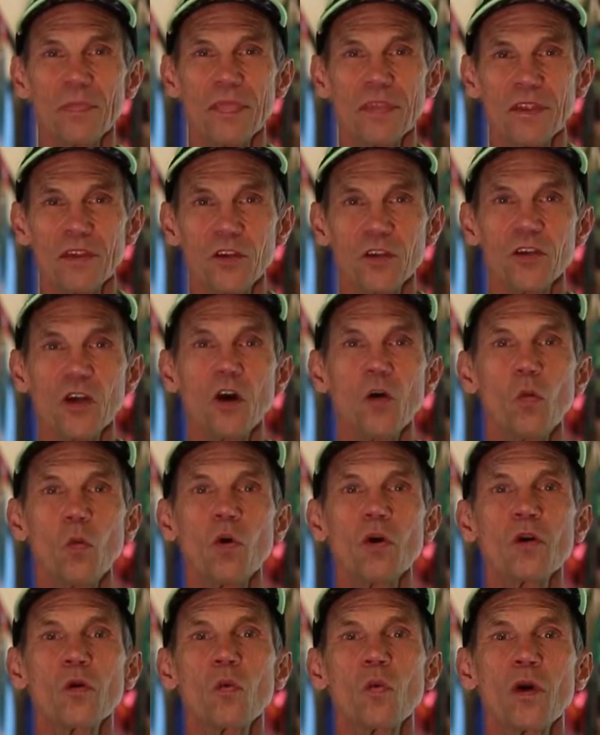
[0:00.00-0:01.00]
You don't
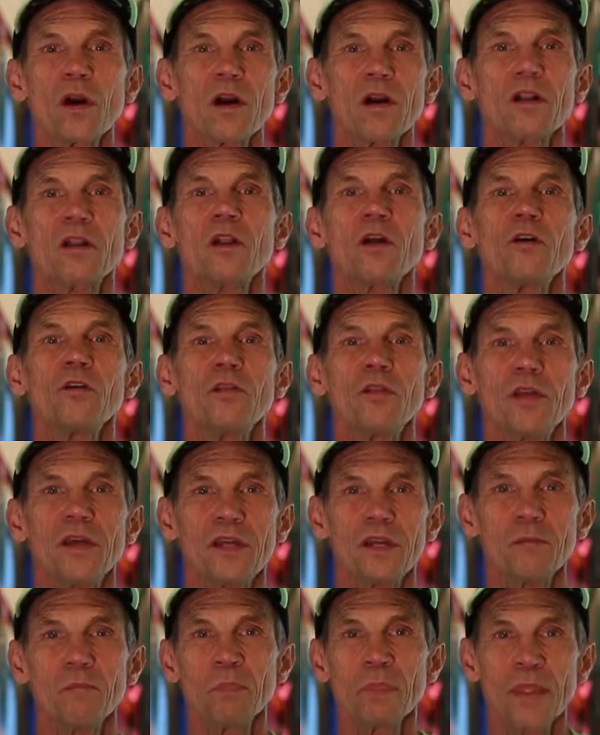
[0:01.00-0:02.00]
want to wear
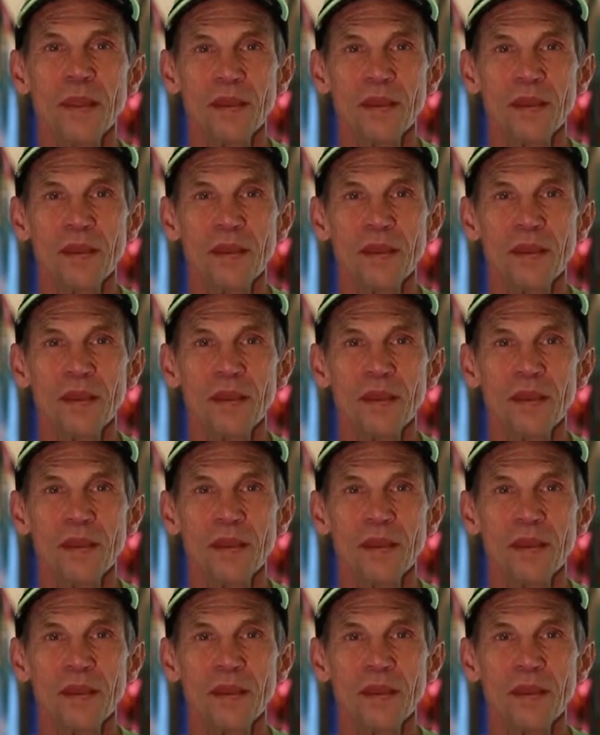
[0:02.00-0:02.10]
clothing